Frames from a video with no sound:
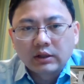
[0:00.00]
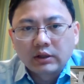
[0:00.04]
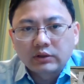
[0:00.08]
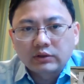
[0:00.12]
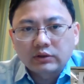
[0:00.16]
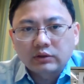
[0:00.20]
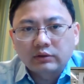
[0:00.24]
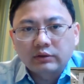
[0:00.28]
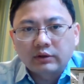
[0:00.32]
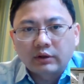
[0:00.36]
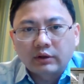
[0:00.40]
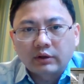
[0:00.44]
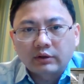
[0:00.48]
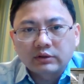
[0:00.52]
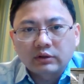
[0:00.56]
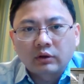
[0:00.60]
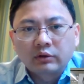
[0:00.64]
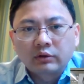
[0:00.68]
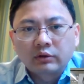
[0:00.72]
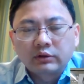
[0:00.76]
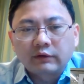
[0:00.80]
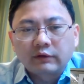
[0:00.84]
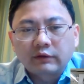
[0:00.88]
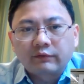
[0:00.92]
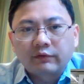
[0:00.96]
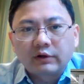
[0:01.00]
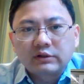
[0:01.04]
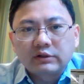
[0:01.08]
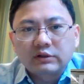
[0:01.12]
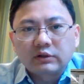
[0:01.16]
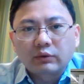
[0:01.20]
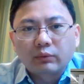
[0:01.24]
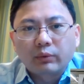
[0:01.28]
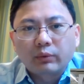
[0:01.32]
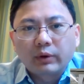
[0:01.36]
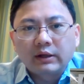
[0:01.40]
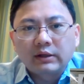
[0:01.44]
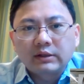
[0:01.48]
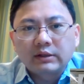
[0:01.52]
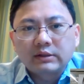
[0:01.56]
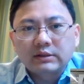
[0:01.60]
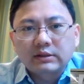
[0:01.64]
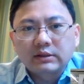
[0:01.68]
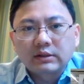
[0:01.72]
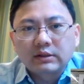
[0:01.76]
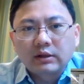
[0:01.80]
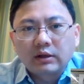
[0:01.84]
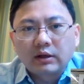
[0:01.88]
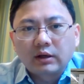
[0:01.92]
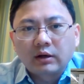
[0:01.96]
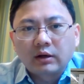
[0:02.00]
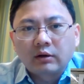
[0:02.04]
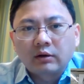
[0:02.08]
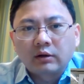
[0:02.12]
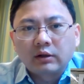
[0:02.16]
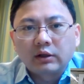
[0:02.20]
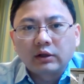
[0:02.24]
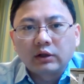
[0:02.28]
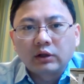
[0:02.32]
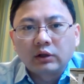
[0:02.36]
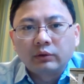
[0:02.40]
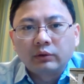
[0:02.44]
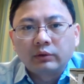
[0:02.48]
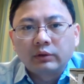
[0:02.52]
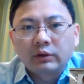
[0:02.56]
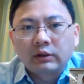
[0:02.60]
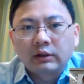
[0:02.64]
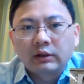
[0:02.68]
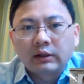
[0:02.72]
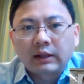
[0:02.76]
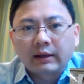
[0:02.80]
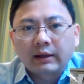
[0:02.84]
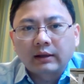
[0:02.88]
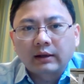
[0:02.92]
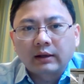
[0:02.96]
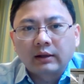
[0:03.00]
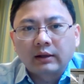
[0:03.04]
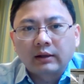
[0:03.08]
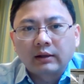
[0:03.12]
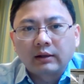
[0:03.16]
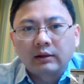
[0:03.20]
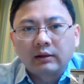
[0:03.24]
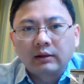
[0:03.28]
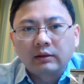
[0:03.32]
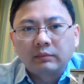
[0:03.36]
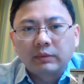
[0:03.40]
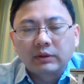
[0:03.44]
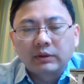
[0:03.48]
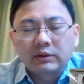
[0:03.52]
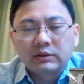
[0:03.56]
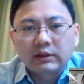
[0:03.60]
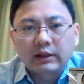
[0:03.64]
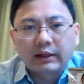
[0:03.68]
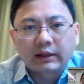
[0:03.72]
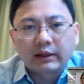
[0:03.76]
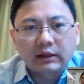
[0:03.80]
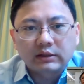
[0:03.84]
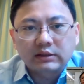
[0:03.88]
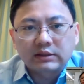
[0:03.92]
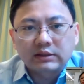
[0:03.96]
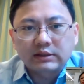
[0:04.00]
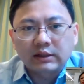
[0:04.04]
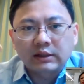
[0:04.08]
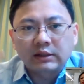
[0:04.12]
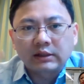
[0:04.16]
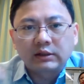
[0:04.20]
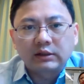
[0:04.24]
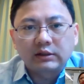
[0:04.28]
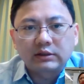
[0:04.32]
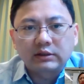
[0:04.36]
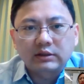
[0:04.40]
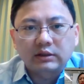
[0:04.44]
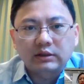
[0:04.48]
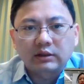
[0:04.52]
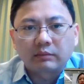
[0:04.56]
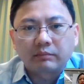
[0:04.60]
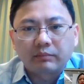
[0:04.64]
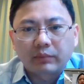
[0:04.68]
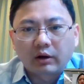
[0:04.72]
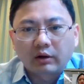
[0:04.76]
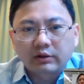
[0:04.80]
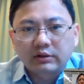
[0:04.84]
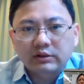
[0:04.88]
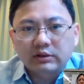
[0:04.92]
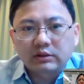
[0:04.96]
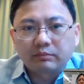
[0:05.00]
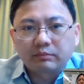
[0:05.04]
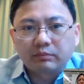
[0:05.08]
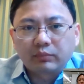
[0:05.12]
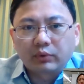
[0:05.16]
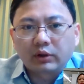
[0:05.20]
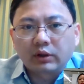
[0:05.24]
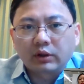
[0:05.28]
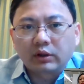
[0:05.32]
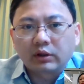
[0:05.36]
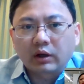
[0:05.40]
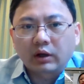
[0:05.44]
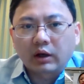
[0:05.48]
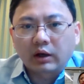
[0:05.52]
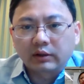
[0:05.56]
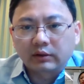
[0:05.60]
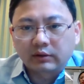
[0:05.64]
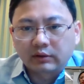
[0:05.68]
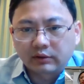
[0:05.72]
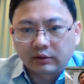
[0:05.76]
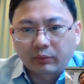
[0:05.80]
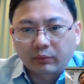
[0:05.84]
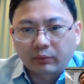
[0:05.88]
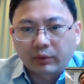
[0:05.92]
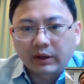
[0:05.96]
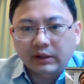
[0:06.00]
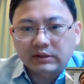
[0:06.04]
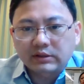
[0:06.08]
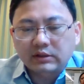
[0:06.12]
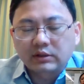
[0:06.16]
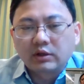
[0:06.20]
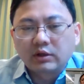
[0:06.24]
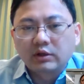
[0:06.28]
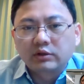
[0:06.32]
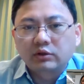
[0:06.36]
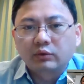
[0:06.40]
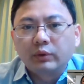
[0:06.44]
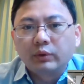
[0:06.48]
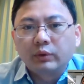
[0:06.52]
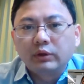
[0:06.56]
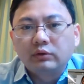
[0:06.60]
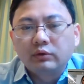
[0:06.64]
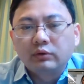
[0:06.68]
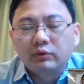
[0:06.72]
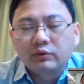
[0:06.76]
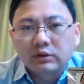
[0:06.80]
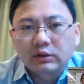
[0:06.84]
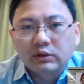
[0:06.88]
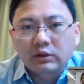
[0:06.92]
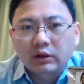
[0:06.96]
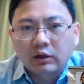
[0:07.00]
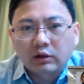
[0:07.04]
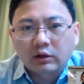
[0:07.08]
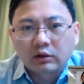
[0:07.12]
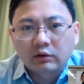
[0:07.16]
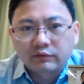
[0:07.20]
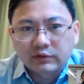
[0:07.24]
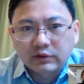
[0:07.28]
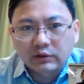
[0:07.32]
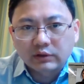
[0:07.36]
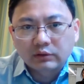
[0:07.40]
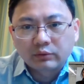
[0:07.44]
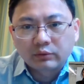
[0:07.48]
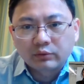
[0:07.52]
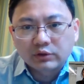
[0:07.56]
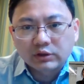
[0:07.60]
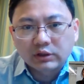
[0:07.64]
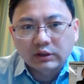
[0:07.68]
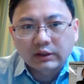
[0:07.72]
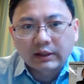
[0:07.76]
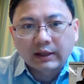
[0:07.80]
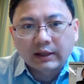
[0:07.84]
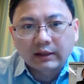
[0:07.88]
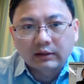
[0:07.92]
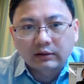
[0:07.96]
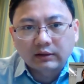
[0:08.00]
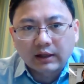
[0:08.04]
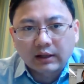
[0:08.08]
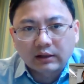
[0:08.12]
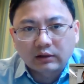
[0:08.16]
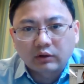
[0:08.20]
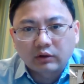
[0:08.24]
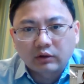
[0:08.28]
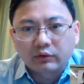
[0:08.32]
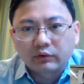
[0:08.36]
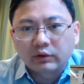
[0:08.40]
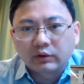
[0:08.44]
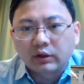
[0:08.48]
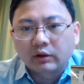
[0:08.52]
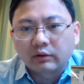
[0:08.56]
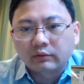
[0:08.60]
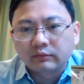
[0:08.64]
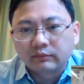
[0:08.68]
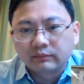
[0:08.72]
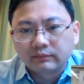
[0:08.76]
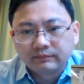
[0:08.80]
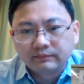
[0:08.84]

So there's all different ways, including like a little bit like extended box, put it under the vest. So we do see a lot of solution like that going on.